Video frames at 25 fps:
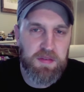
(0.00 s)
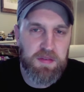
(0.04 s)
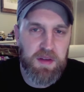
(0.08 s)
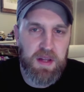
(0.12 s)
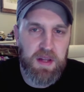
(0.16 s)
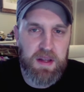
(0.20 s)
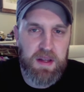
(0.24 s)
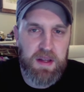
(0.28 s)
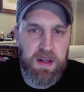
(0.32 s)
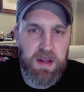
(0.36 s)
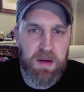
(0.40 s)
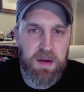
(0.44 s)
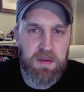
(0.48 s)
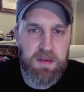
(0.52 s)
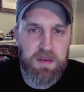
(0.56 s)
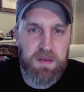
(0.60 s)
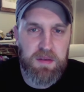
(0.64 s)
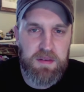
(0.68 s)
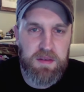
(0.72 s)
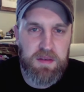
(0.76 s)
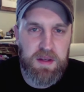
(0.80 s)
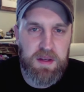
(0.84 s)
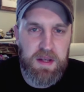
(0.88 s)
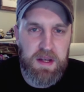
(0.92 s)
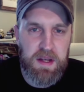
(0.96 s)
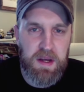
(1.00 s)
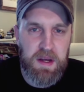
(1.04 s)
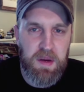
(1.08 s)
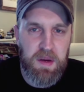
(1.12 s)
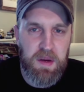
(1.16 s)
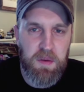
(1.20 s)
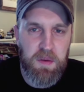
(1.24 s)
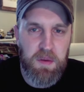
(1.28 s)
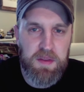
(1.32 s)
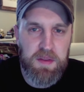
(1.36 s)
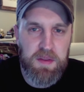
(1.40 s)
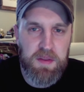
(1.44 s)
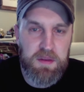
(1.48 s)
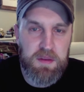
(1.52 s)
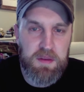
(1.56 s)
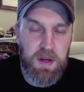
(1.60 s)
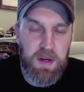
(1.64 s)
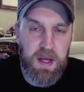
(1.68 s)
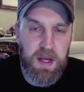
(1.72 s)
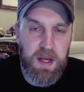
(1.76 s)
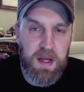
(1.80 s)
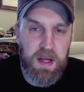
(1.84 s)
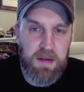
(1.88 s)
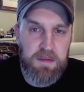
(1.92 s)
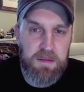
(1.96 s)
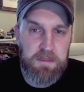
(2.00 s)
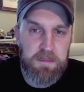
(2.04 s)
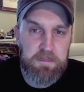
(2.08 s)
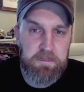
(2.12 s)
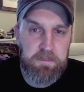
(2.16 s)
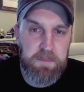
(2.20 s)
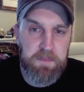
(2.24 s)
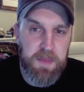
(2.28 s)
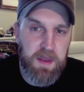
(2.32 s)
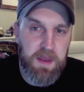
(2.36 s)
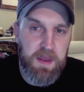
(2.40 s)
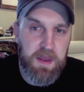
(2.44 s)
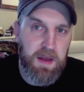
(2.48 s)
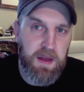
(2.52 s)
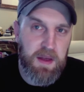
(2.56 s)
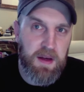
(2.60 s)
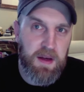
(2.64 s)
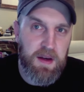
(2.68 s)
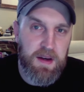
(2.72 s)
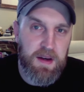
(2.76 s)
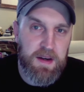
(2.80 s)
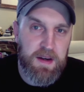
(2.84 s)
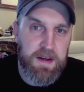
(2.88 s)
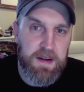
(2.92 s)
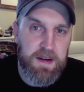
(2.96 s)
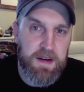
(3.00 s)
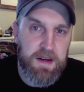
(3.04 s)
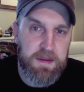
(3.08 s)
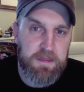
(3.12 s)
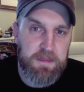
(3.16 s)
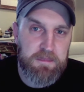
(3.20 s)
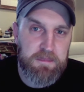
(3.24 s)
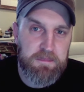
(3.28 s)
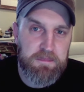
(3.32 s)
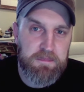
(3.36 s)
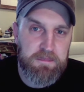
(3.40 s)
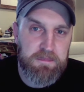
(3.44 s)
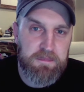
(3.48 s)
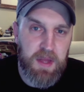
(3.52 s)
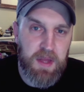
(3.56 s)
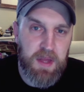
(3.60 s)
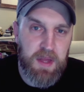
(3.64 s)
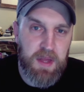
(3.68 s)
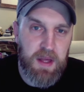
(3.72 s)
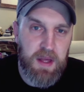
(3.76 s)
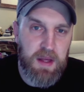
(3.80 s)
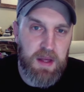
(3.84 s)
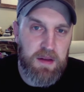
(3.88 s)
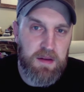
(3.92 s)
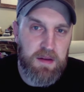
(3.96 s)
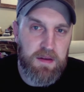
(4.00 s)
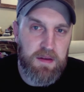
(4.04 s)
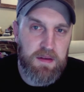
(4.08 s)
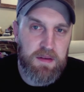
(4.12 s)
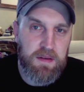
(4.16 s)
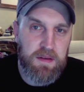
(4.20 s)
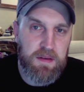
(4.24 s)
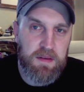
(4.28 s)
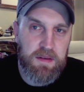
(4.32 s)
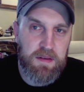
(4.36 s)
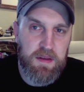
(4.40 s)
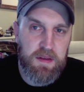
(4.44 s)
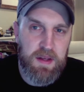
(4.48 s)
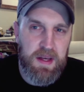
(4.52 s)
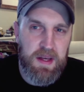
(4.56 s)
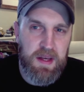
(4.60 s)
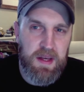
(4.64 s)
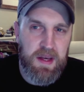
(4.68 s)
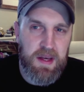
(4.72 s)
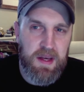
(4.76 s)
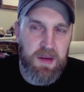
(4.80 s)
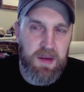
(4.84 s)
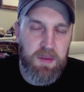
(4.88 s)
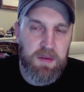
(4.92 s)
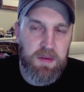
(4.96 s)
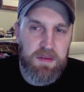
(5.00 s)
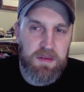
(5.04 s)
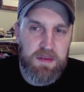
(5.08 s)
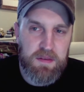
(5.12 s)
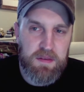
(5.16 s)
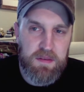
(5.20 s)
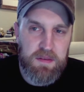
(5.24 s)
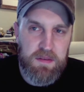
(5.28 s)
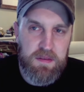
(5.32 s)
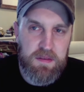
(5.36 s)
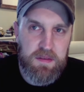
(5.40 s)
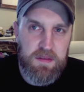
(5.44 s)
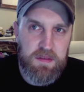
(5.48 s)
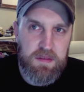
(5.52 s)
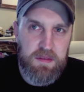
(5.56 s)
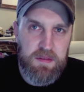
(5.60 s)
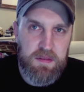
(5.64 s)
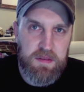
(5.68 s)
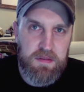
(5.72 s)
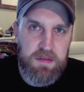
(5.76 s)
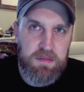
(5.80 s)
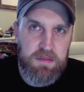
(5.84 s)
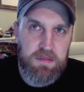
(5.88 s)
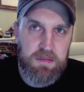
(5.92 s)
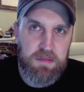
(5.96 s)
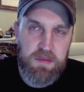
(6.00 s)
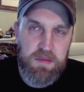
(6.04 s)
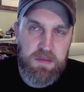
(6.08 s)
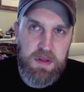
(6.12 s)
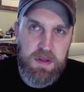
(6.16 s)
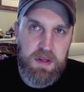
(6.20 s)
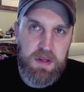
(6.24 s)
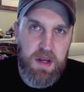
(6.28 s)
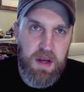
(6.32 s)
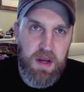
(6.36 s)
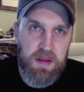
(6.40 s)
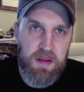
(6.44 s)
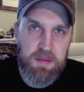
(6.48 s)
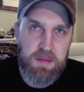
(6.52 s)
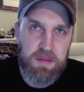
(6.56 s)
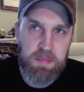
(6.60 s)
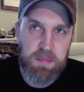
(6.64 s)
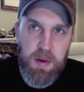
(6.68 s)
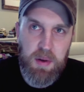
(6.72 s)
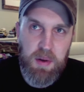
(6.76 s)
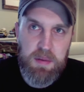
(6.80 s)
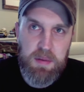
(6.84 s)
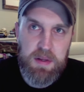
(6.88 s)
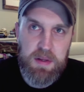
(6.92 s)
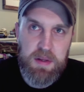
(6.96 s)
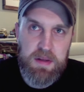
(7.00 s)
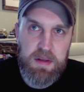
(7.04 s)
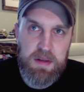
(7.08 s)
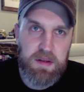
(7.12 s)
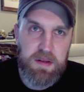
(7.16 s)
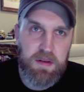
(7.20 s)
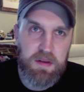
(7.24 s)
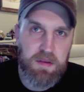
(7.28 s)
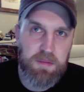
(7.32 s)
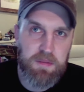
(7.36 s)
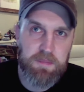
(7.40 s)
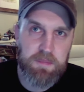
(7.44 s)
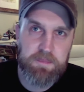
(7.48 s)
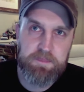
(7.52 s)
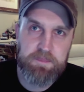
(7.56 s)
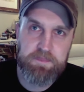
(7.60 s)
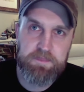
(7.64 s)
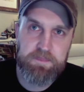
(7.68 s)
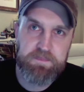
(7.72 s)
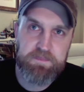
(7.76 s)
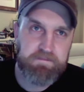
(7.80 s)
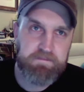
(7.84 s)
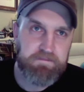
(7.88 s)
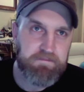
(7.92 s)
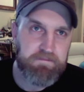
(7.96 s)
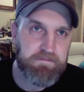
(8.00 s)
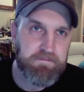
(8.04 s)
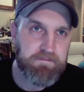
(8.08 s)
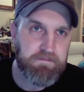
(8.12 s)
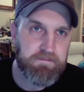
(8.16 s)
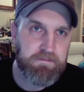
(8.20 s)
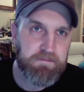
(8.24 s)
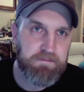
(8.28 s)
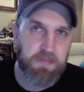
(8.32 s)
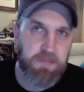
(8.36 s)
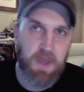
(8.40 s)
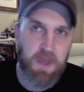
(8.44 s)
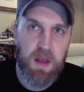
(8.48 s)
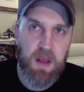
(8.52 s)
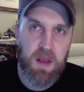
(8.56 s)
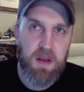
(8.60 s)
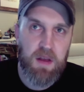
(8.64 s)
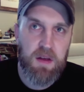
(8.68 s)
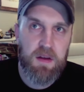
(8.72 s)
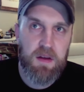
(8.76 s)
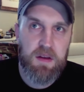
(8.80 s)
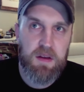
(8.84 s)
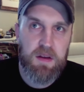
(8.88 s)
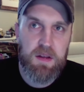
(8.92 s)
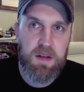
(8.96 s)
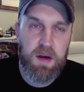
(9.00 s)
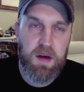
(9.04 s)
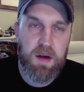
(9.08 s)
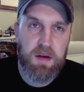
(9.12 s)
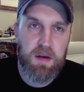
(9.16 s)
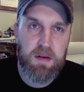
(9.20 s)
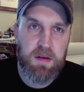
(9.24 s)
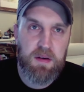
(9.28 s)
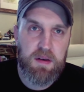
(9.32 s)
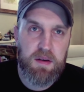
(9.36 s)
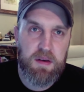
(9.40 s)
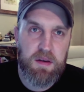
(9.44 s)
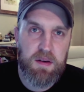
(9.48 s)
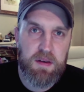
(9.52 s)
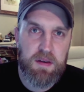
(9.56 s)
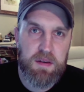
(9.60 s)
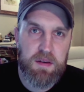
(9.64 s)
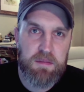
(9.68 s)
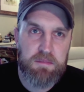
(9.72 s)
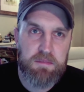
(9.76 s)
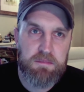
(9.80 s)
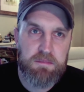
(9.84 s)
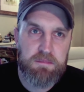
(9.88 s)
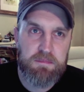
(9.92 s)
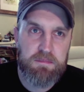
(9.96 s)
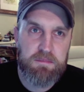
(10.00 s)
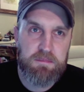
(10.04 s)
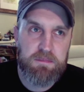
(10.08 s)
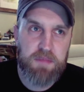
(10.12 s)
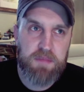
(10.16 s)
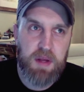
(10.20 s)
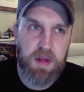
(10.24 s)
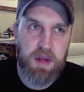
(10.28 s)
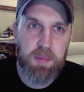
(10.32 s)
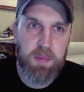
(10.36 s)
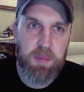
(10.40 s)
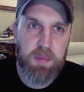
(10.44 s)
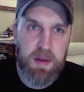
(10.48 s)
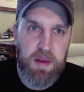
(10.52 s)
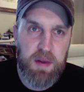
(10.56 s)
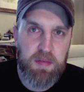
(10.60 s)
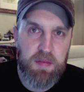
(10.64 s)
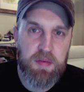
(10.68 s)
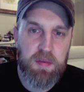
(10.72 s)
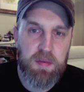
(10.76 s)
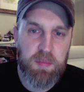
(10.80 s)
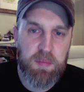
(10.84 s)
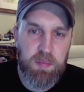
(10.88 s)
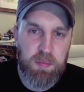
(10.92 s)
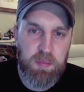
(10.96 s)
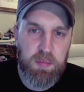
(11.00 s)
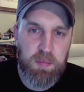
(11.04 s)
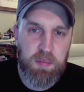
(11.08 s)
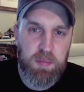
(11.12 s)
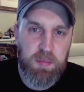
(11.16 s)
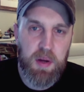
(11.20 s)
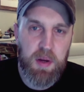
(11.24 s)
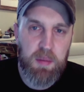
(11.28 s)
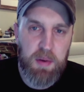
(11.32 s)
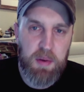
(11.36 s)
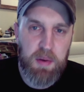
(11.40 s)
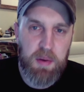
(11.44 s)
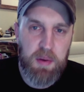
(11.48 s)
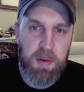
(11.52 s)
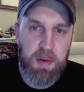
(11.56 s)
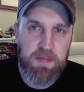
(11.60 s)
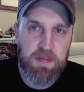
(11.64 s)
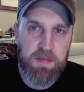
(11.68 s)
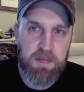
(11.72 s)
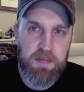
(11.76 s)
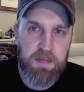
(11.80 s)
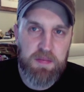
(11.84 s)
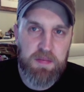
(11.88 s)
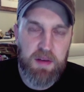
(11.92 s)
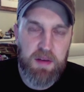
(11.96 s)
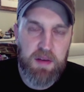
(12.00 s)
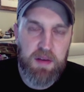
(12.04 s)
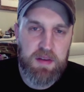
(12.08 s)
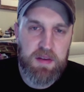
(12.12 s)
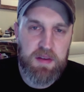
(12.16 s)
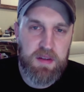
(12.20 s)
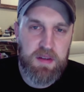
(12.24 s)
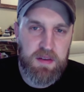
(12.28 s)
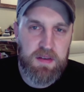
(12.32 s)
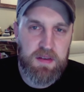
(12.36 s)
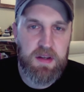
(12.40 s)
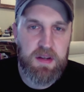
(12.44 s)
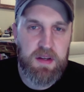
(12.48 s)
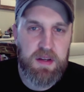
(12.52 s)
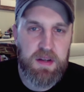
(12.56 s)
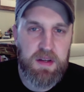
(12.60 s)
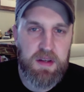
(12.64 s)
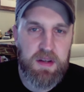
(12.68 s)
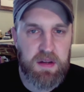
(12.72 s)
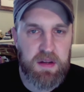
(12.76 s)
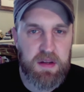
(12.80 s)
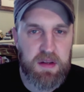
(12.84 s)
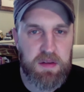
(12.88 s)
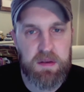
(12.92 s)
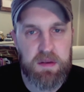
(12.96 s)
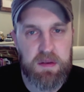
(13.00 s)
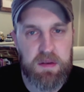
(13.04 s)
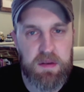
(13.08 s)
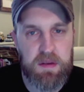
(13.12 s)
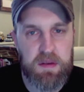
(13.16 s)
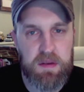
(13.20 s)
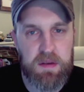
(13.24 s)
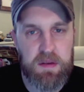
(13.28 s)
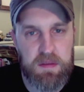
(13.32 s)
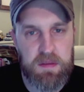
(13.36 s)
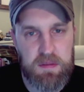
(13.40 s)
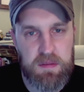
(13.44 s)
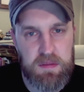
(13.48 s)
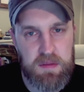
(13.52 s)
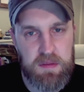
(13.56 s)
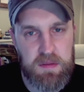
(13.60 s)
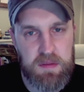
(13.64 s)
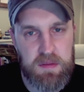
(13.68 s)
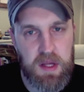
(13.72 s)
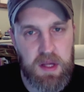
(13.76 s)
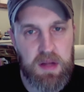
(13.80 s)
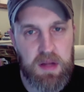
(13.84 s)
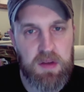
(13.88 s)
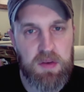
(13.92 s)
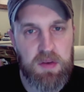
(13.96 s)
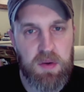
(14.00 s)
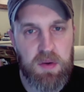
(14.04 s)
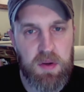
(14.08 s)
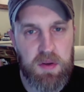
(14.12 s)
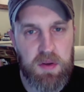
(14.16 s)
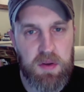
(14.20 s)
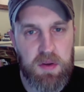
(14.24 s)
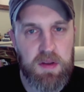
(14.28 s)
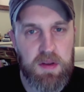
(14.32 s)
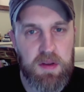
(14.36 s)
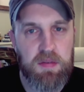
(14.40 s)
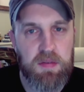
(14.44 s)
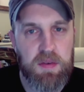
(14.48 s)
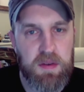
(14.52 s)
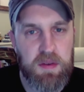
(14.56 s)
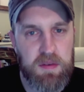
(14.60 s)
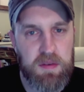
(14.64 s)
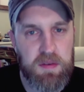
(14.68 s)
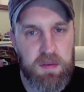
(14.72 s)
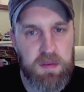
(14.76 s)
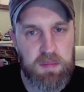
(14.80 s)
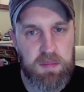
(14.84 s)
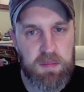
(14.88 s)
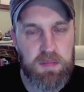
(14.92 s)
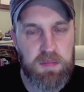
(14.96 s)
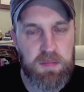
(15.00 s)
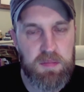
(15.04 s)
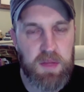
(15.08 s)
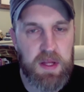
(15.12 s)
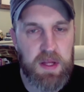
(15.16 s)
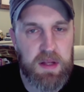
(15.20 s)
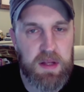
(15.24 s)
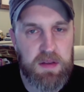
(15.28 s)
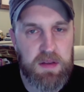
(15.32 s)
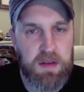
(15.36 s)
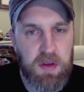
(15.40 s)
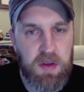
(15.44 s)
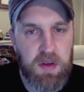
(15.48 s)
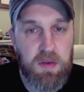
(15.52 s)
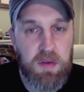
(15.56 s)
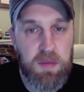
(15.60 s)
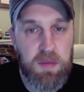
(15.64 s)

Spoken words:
of felt like that was where things were heading. And it wasn't, gosh, probably till, I'd been there for probably about 5 or 6 years. I started to get into more like editorial stuff with some like